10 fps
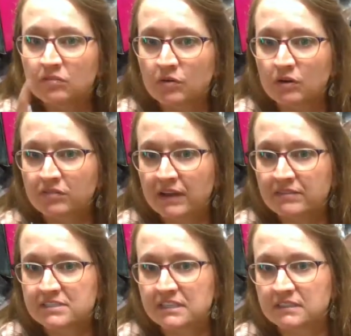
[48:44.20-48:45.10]
4,
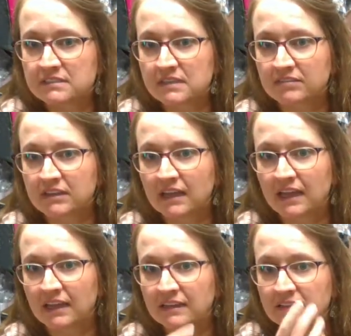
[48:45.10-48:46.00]
5, 6, 7,
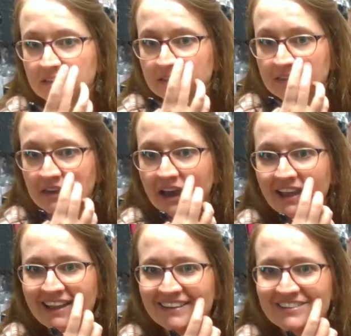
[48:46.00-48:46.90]
8.
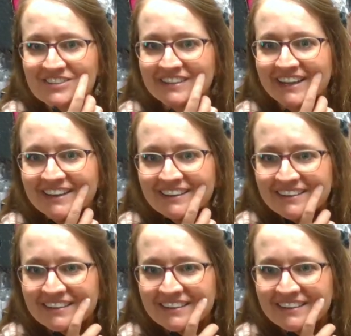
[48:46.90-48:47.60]
Hi, Andrea.